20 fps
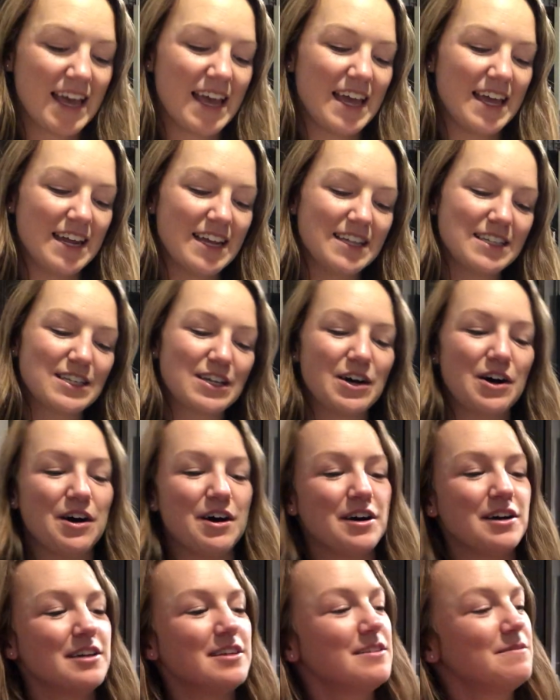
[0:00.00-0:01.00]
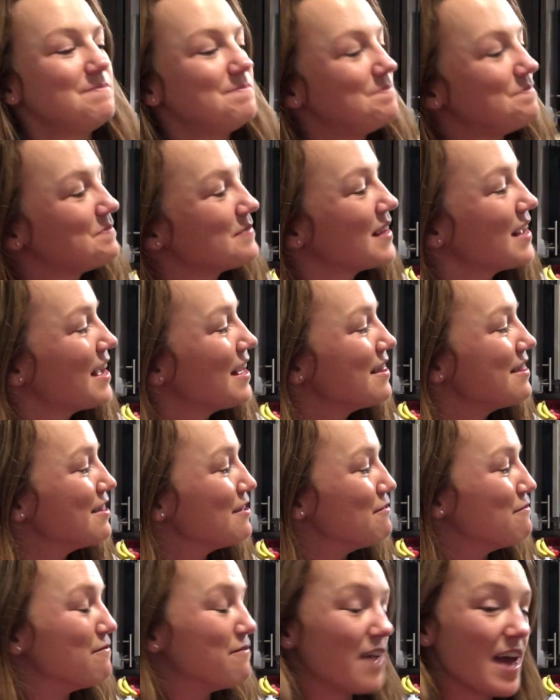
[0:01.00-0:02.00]
It is called
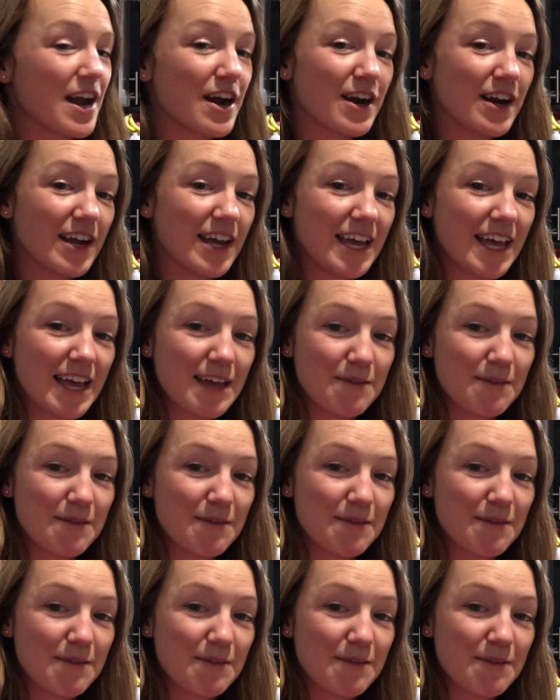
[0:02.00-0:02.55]
The Very